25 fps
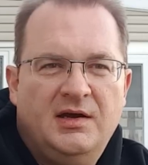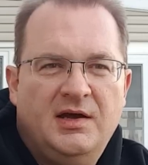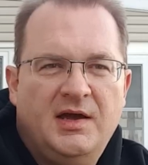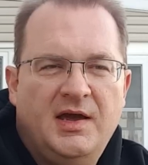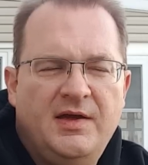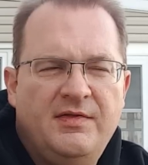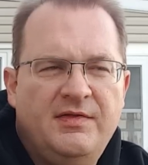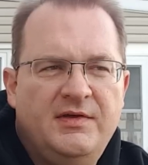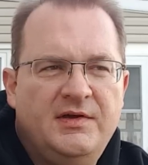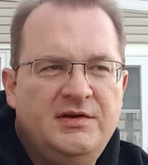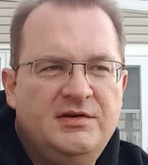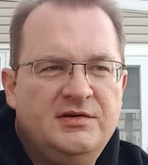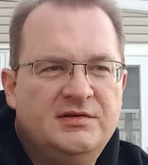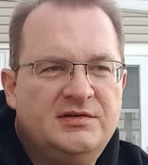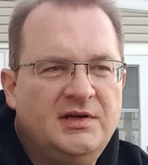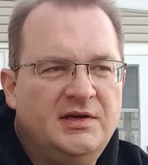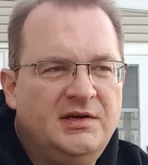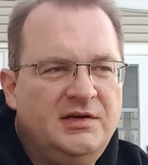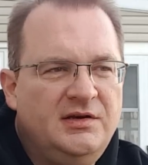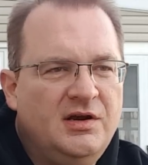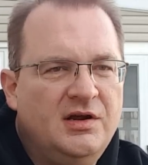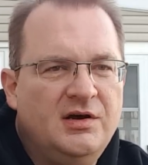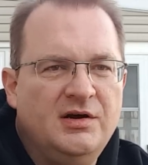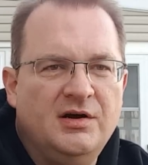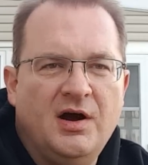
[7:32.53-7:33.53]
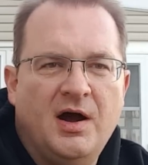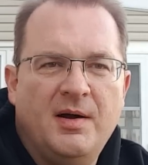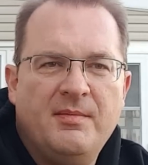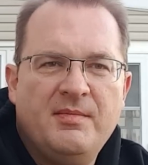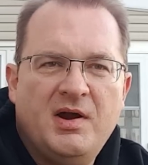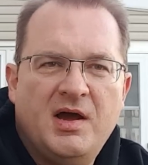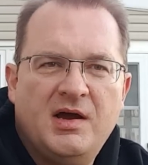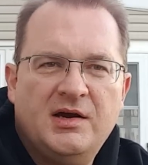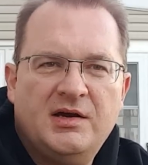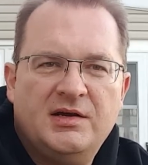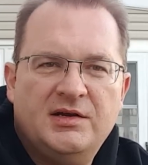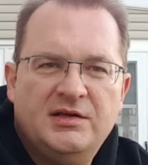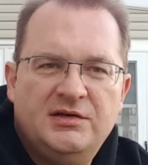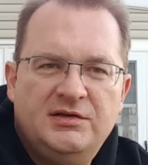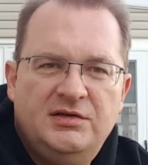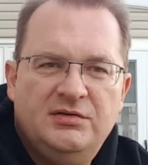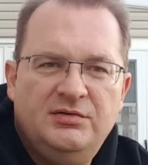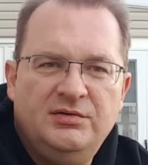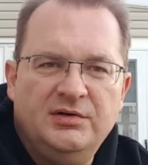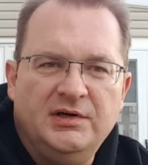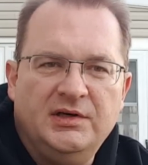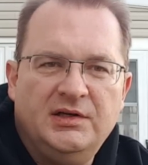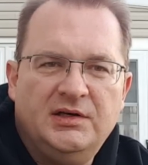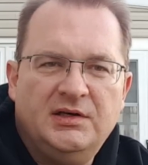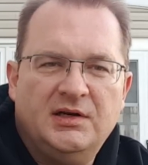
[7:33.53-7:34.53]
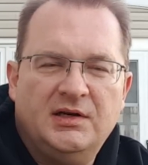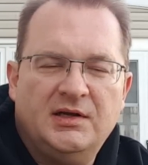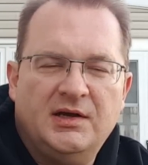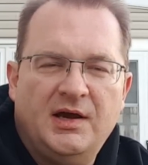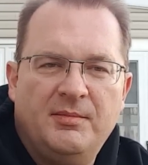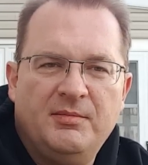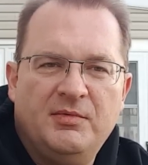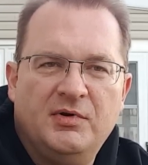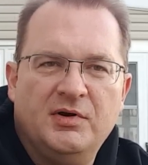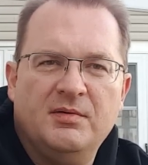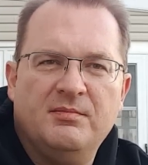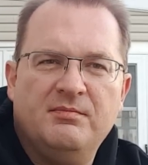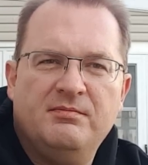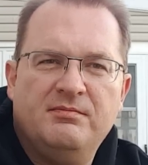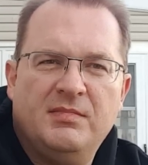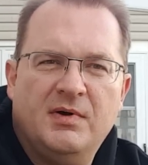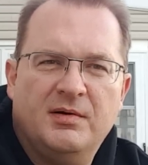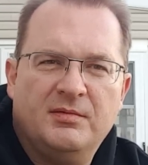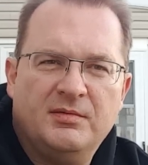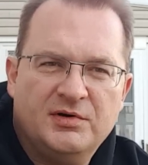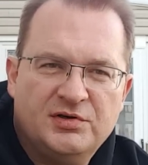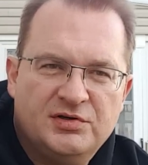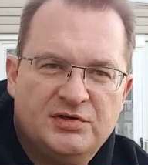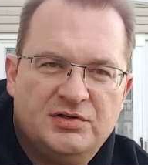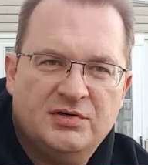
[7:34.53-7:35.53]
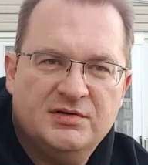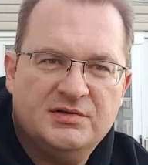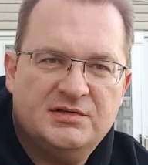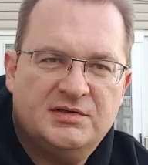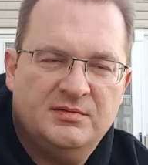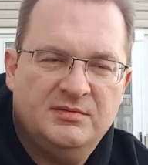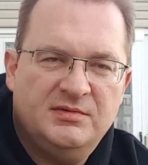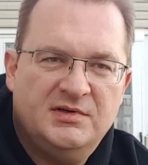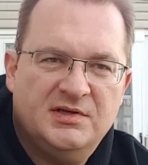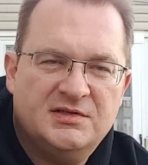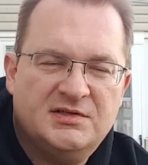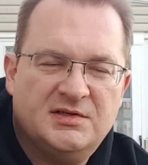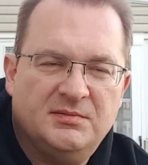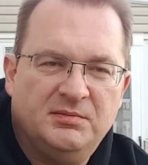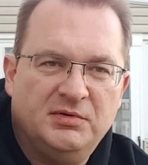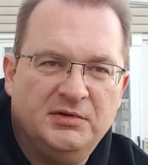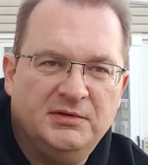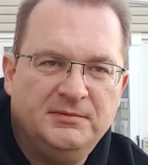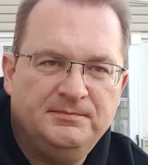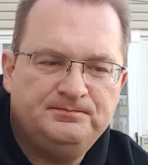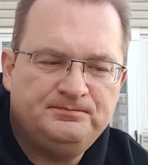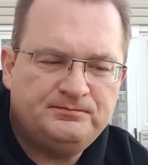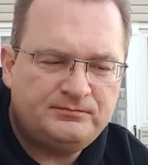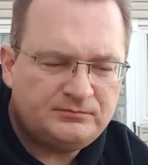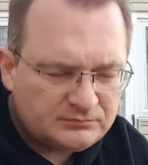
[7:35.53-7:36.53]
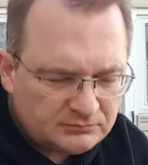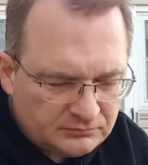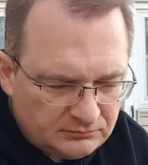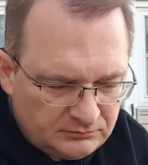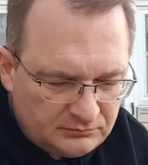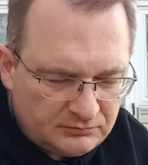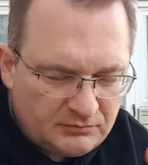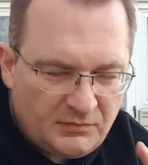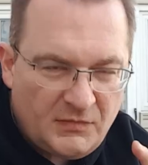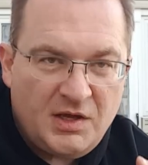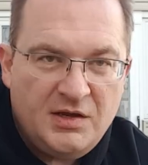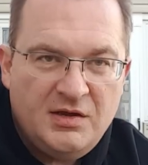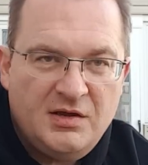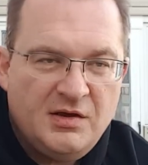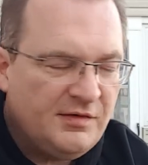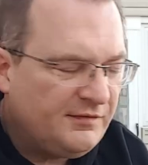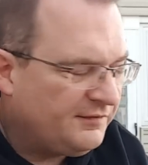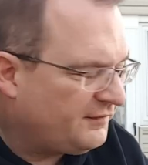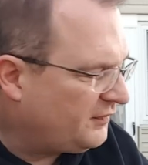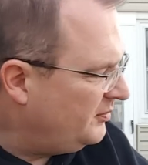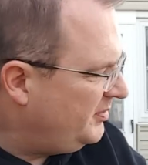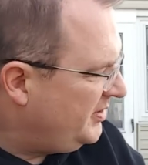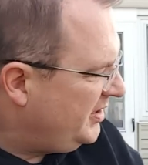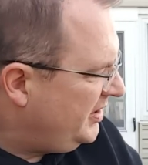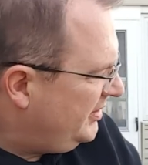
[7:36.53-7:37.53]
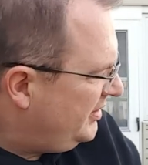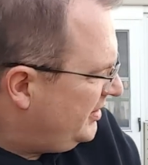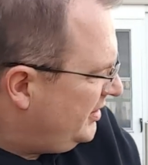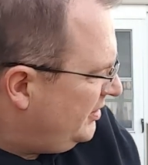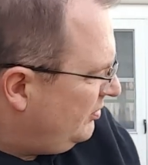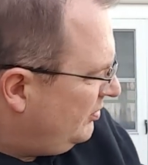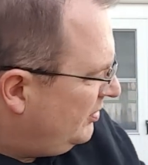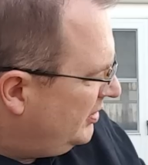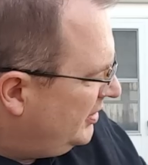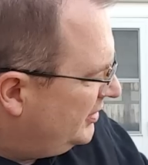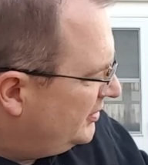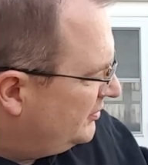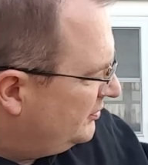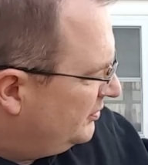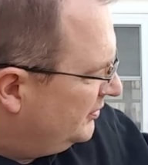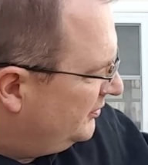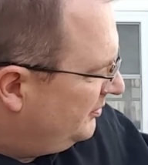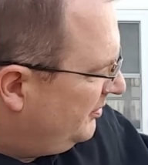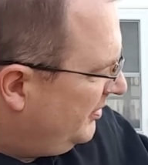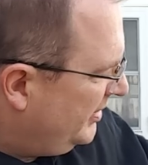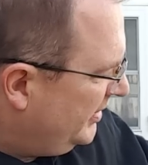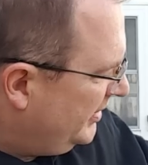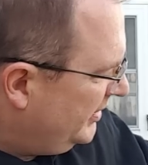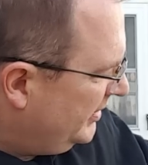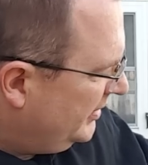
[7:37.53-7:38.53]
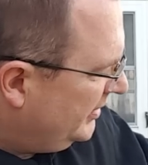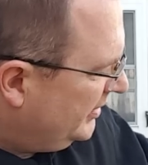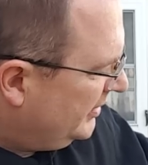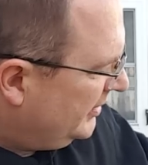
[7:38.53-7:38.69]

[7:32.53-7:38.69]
and then you say, no, I'm not going to do it. I'm going to show some discipline. For me, that watch was my